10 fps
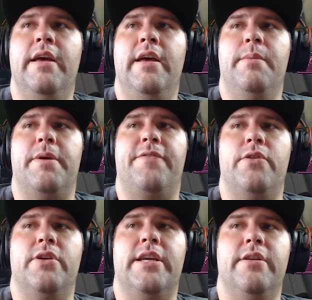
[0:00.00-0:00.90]
But if you
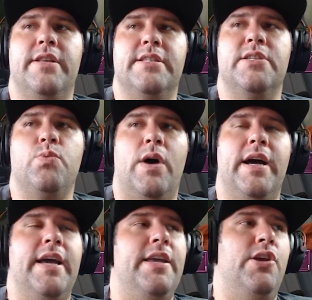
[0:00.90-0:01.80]
look here, this is
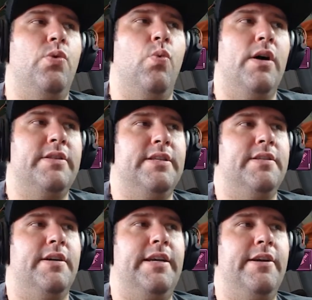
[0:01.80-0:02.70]
why you want this
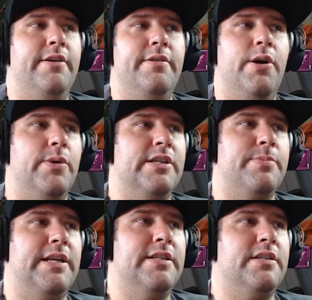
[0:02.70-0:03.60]
on here. No one
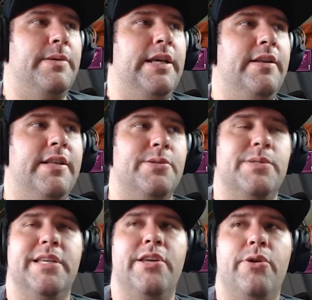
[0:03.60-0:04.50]
explained this to me. This
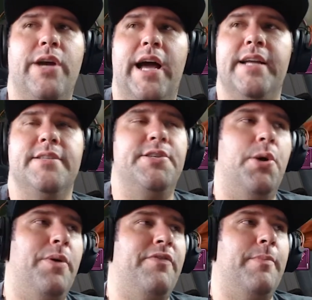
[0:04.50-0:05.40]
was in no guides,
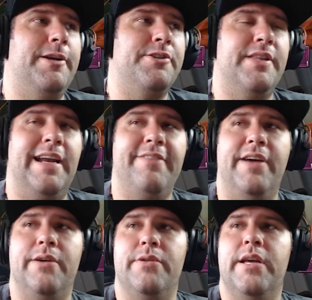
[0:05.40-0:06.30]
no information that I
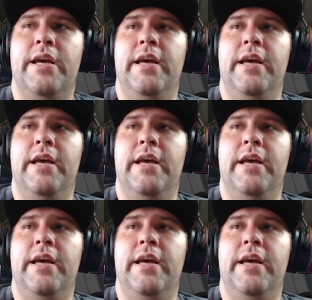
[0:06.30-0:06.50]
found.